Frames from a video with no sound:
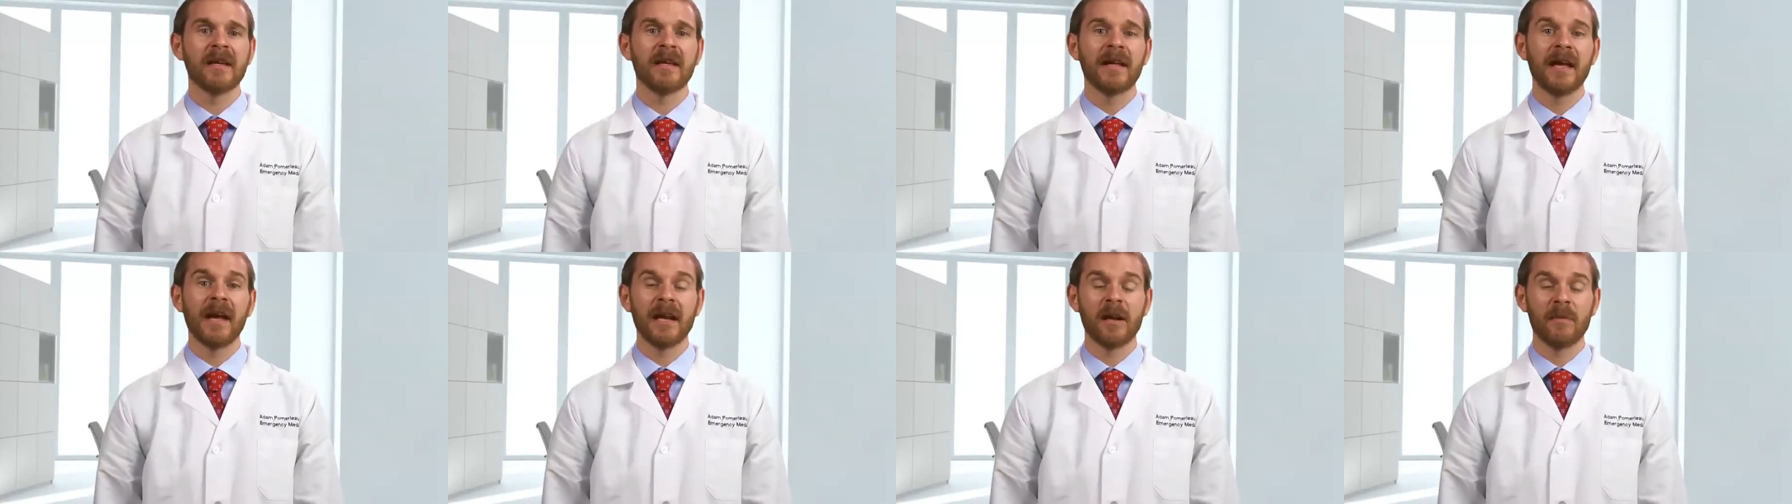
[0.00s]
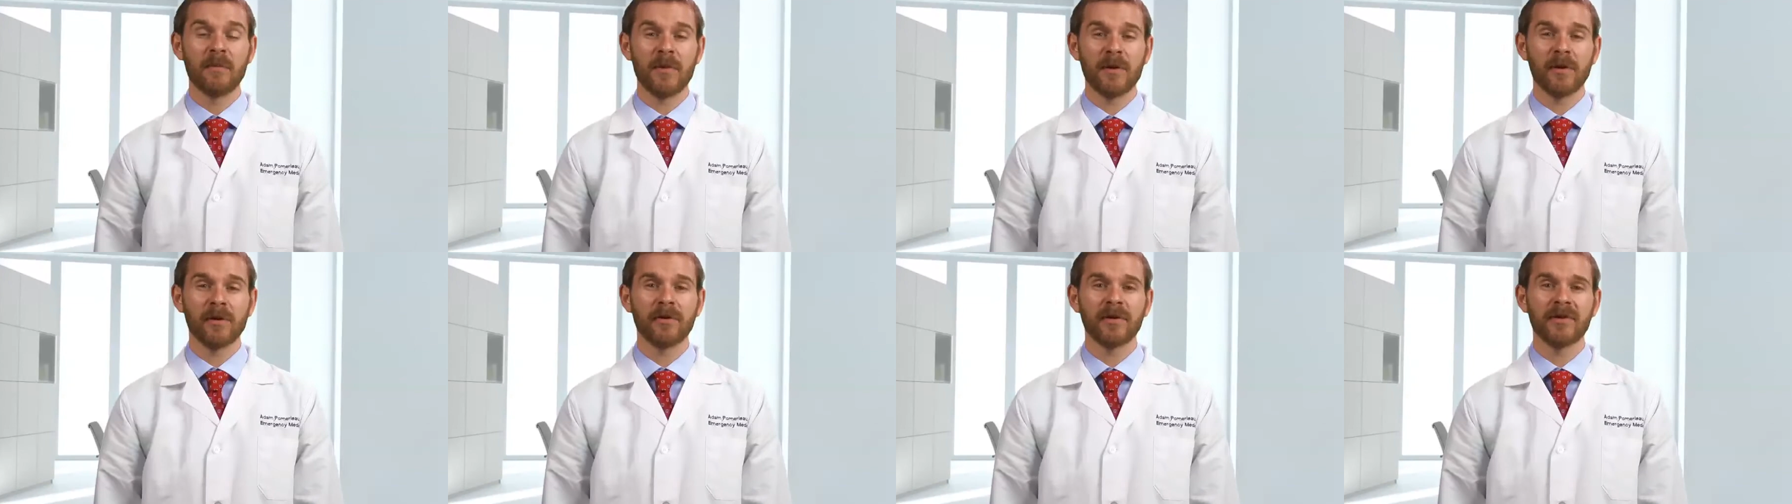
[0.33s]
and a
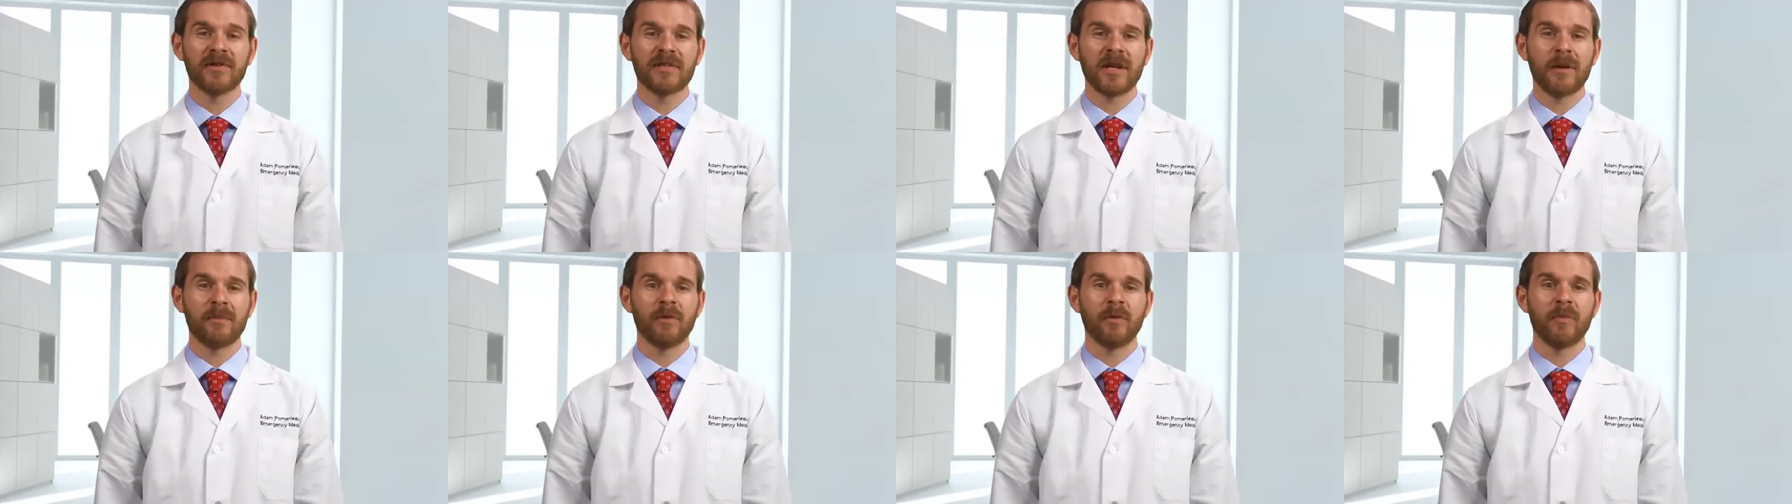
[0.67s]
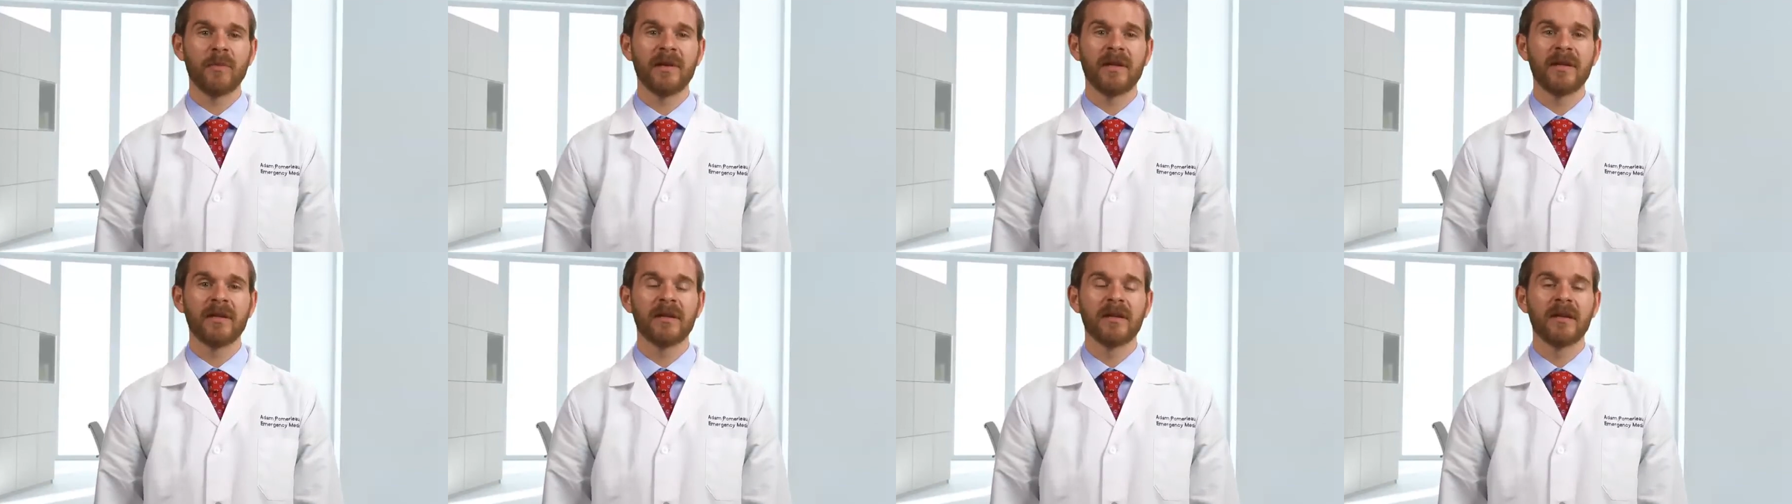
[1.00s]
mineral
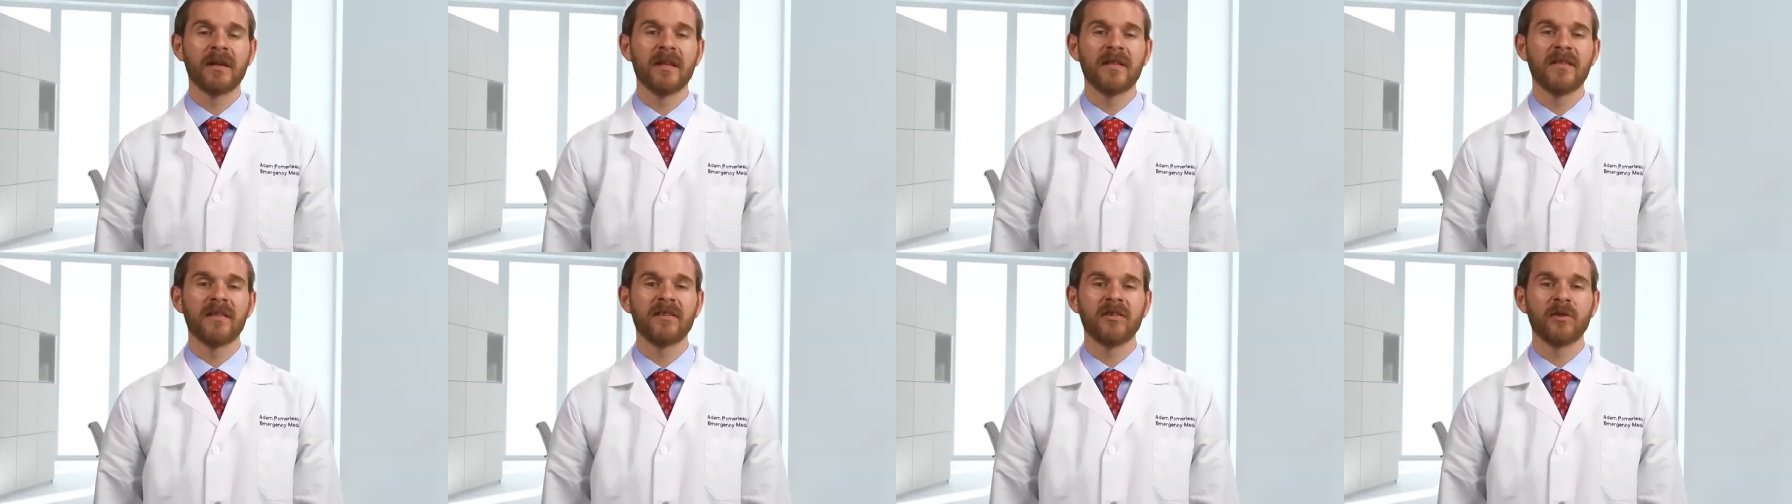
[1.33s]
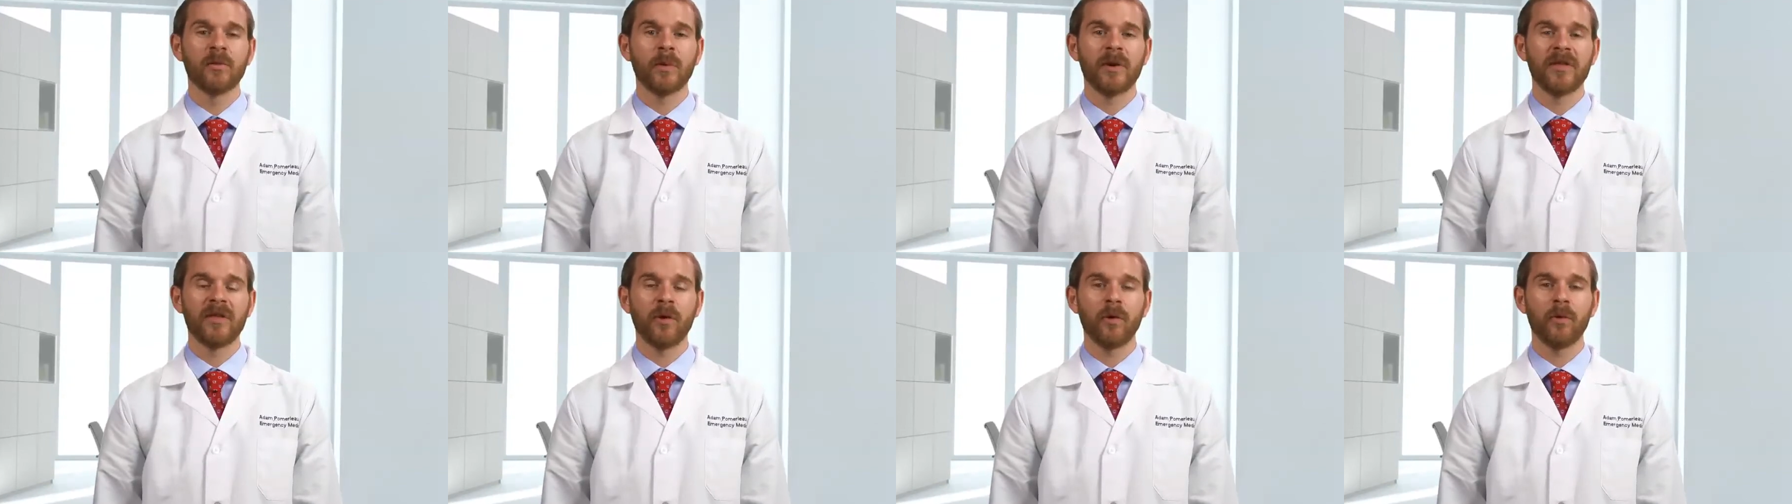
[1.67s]
supplement than to
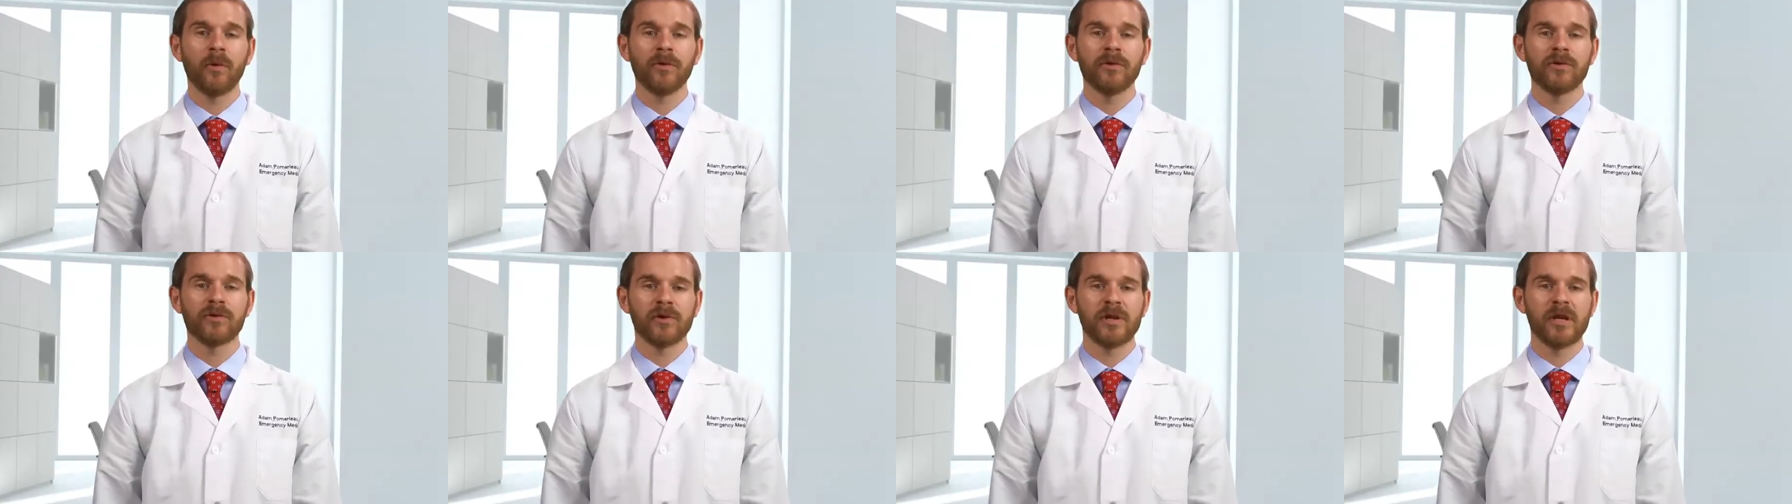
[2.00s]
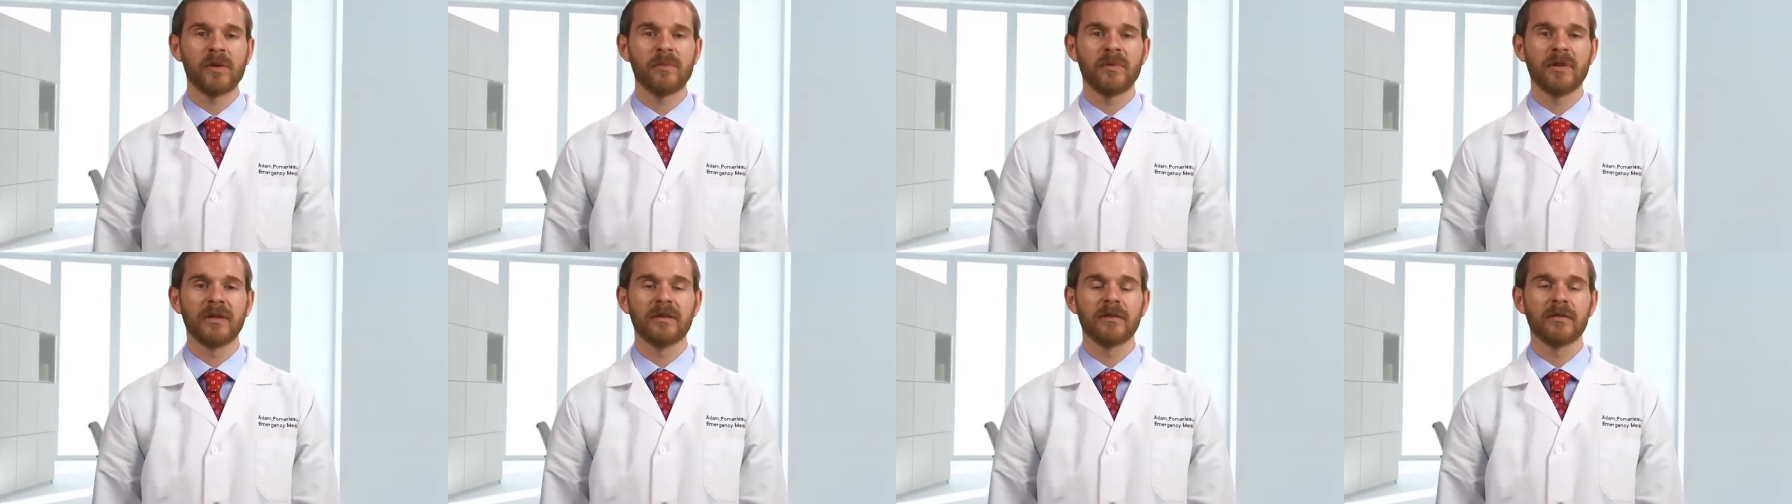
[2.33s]
withhold
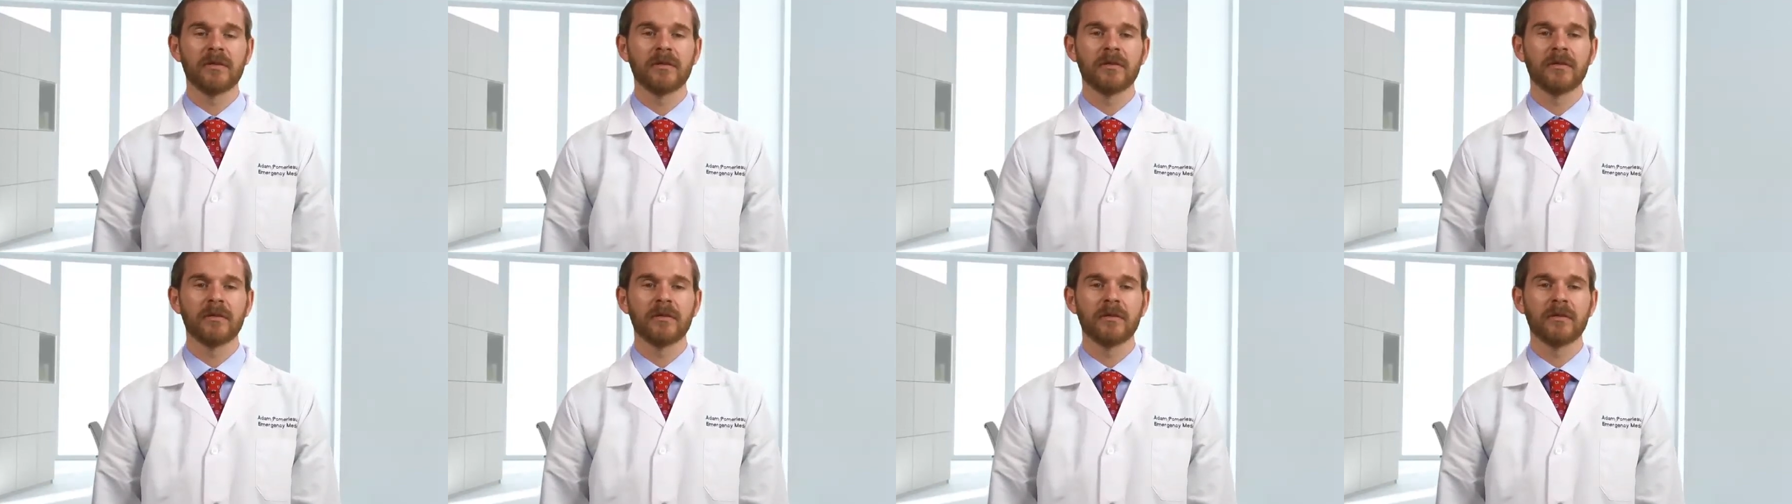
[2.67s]
treatment.